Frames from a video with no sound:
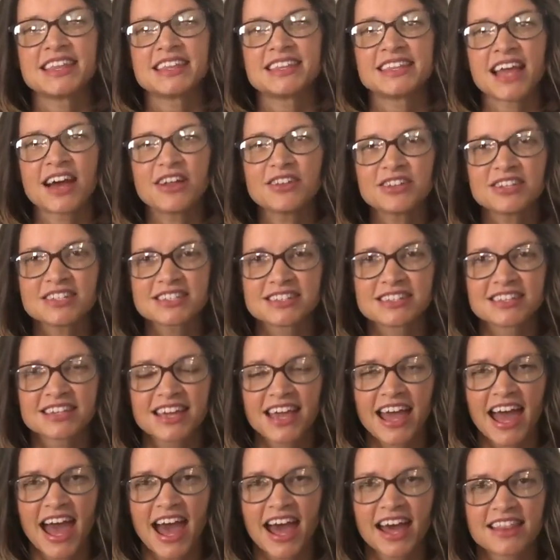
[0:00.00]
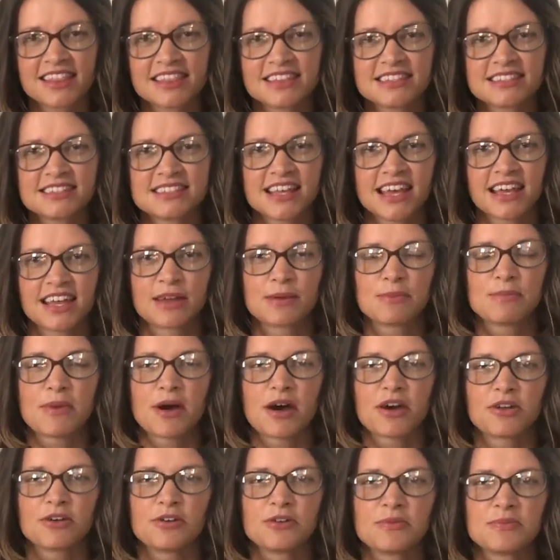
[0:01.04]
Now let's look at the second
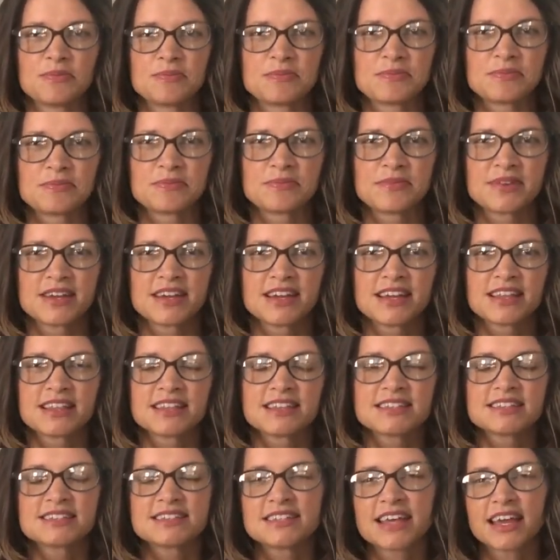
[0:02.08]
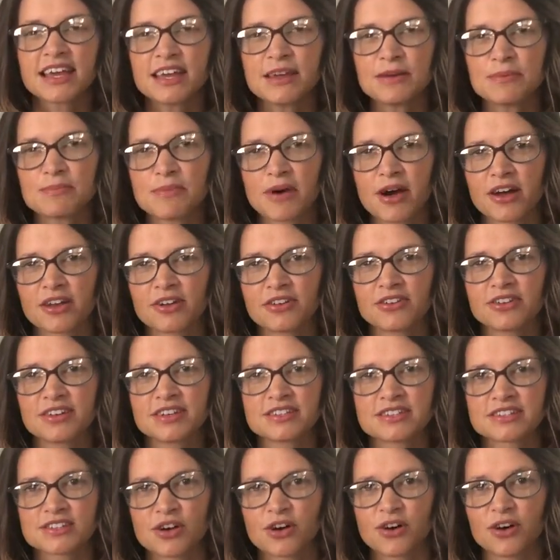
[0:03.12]
model. The second model
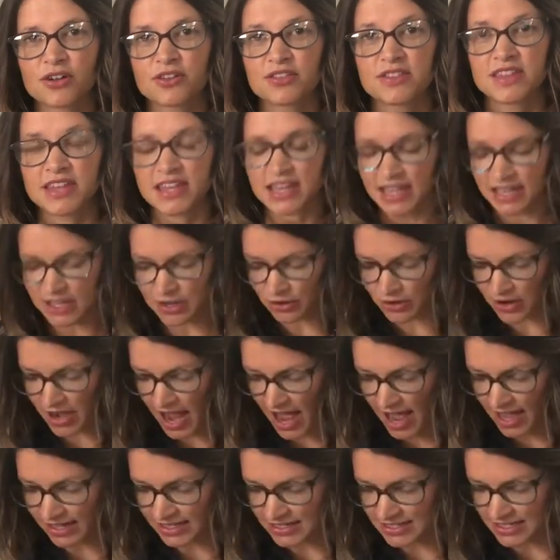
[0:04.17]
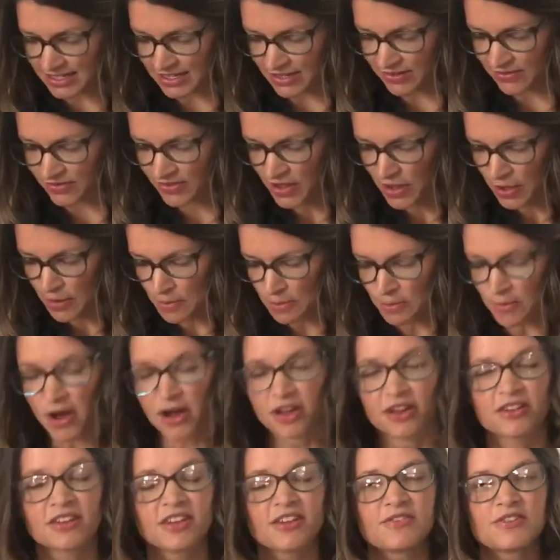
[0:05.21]
is called the interactive
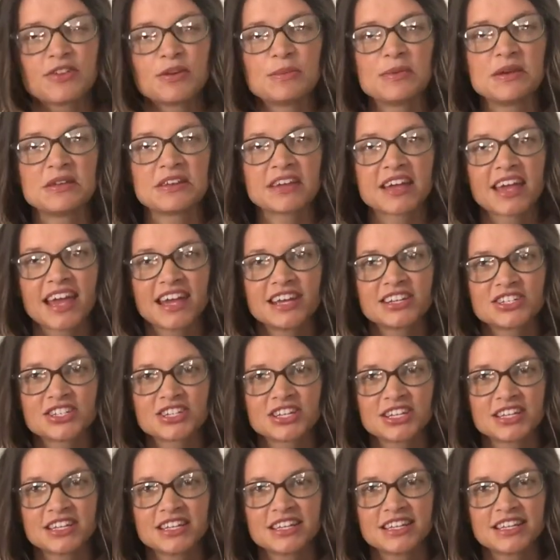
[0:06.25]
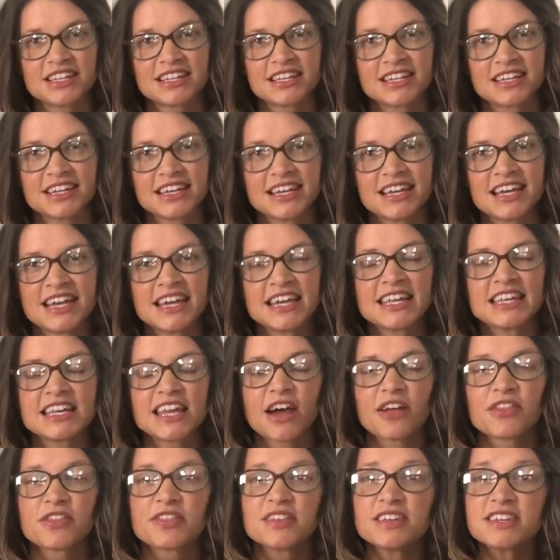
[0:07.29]
model of communication.
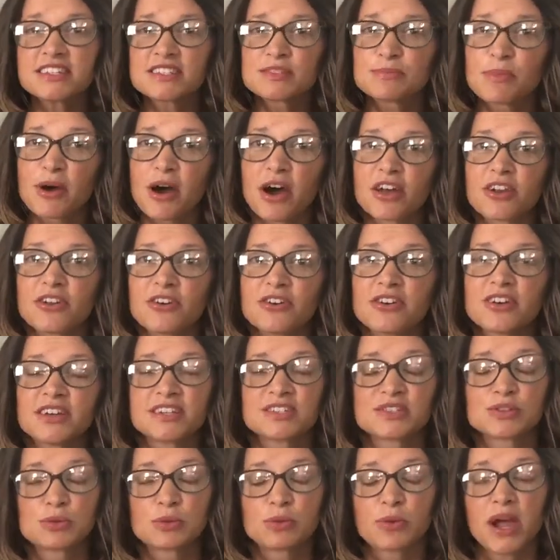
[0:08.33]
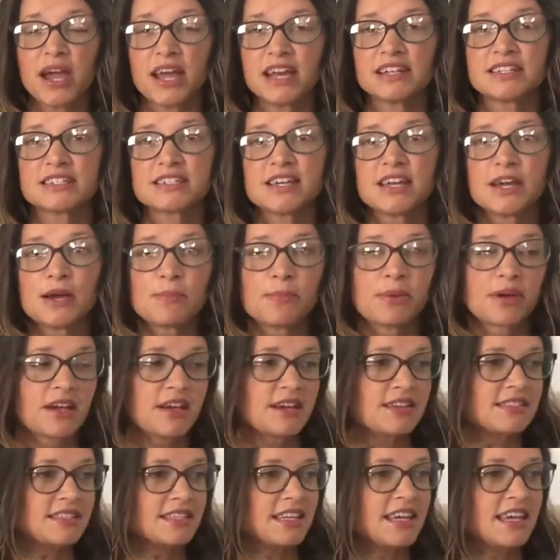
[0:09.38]
Now this model is great
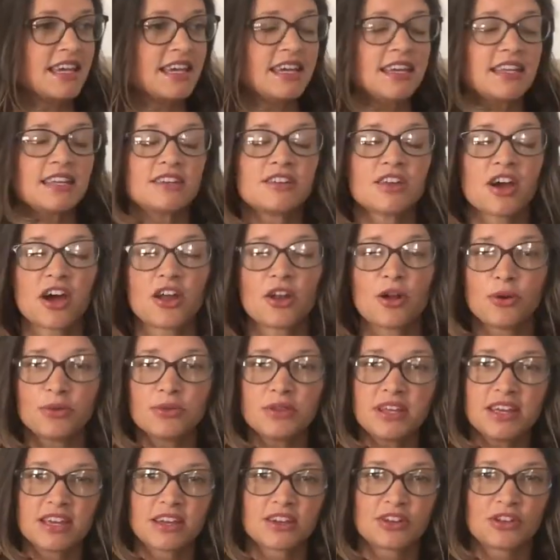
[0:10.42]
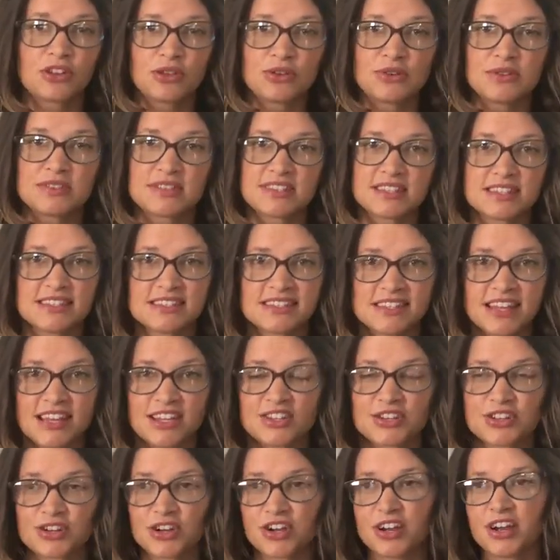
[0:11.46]
because it not only includes the
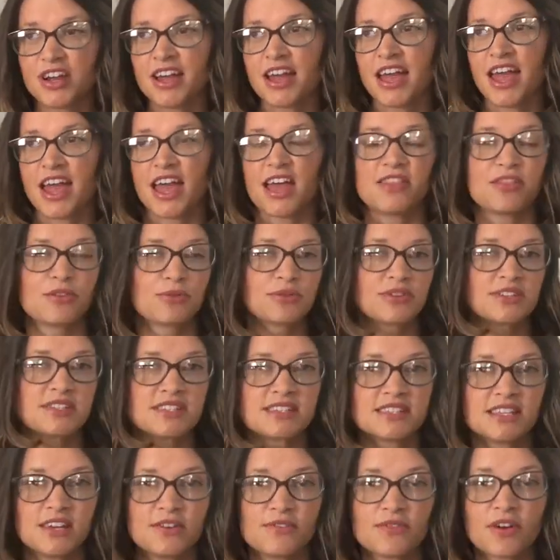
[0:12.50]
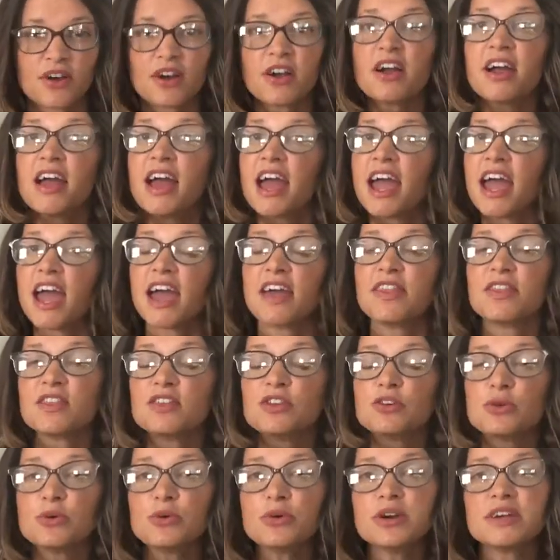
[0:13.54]
sender and the receiver and the
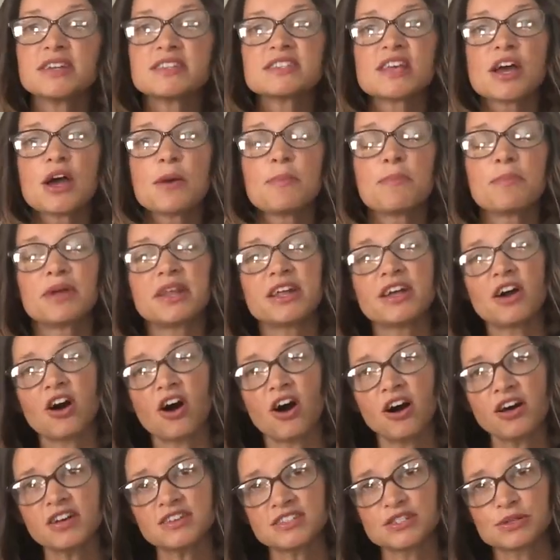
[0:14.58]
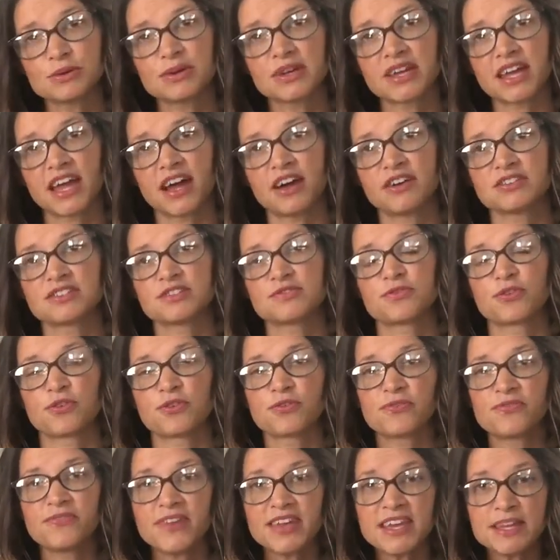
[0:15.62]
noise, but it also accounts for
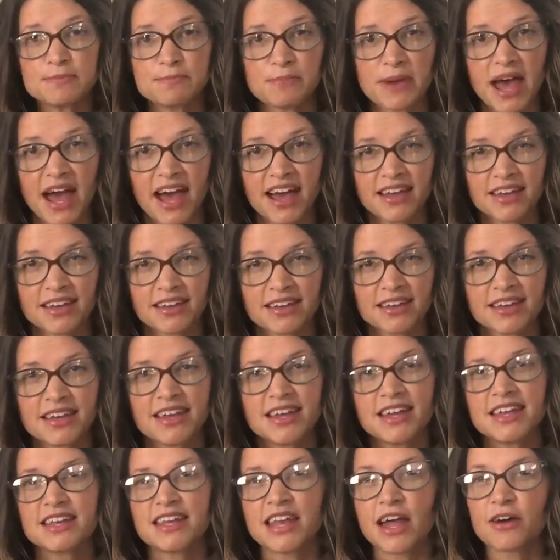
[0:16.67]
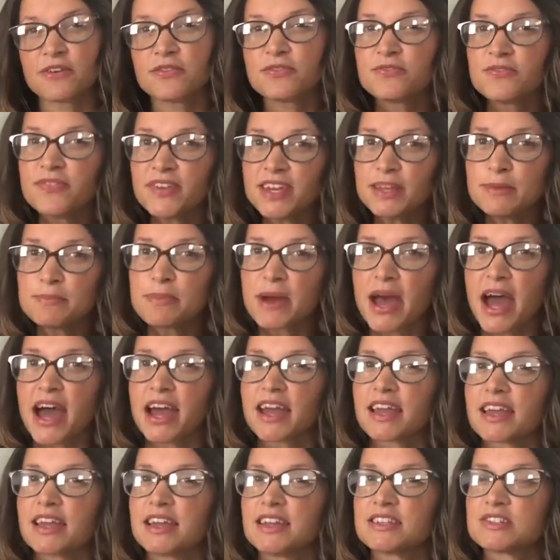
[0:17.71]
feedback. Now
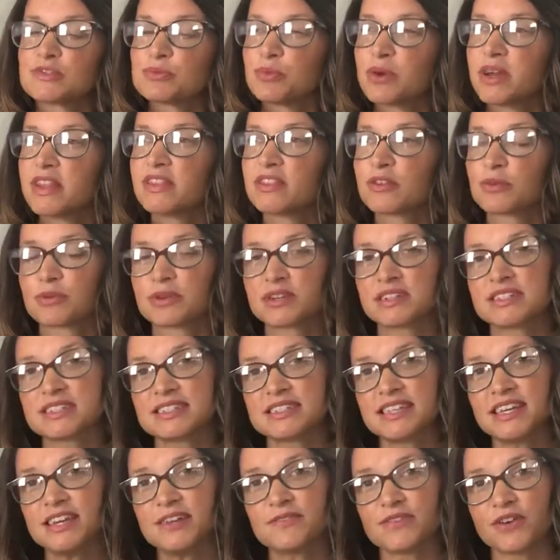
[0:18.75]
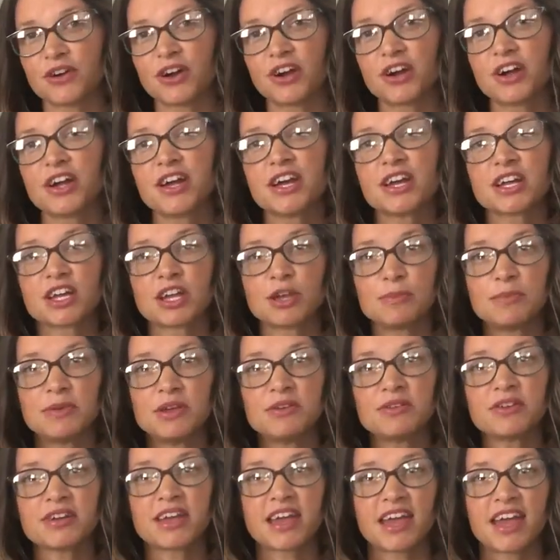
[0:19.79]
feedback is when the receiver
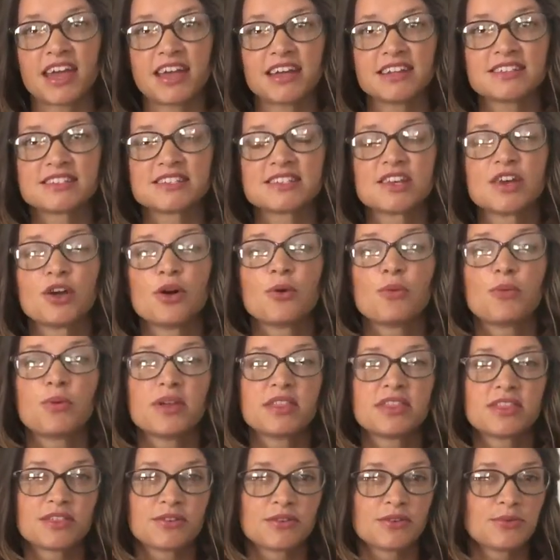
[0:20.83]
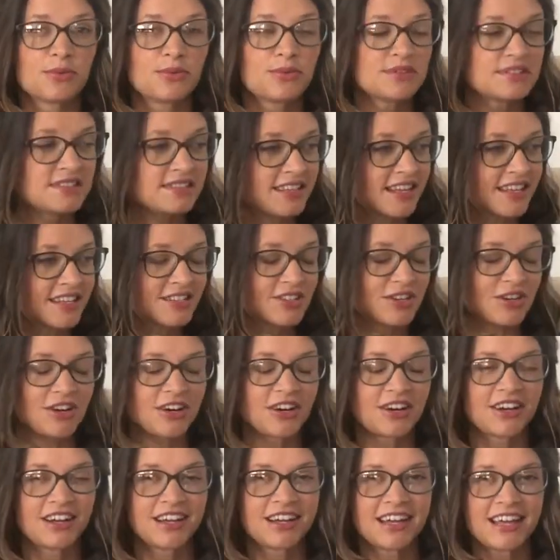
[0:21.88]
communicates with the
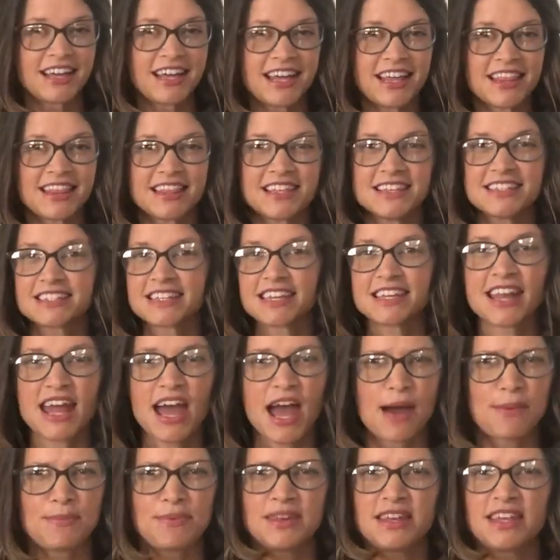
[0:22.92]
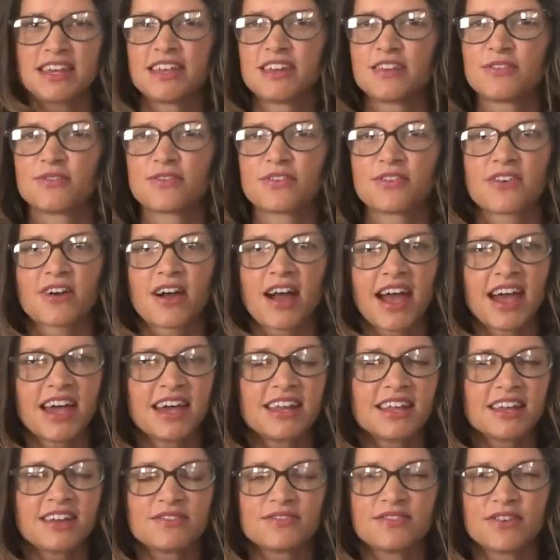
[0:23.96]
sender. This can happen in a
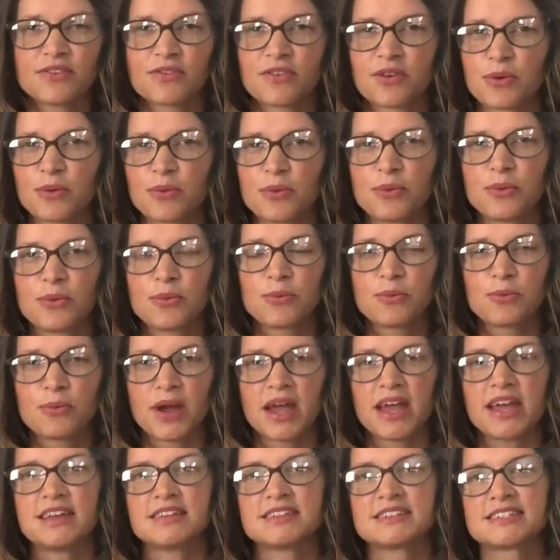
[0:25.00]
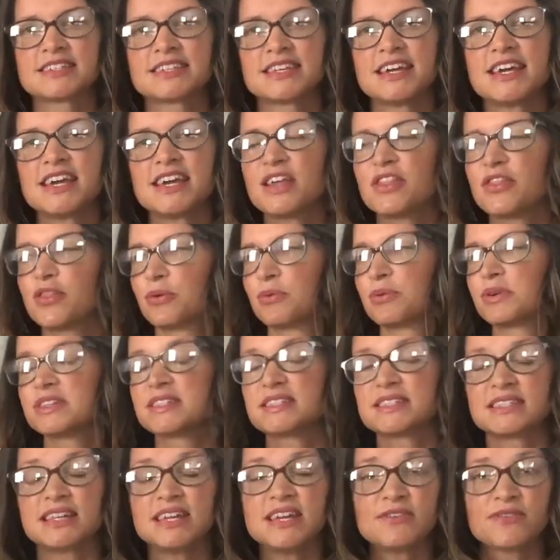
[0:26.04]
variety of different ways. The
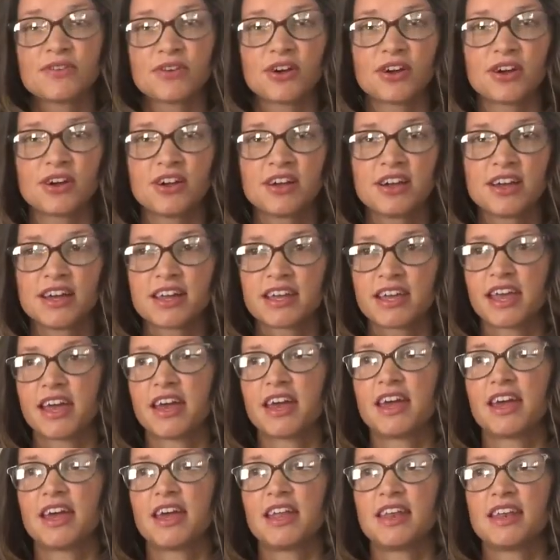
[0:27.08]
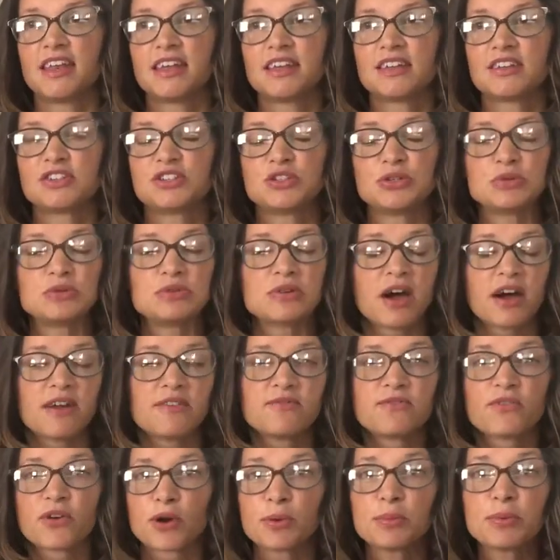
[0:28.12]
receiver can do
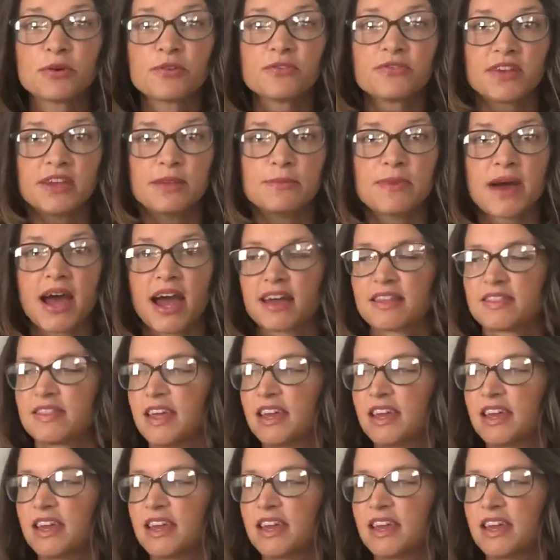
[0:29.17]
nonverbal feedback.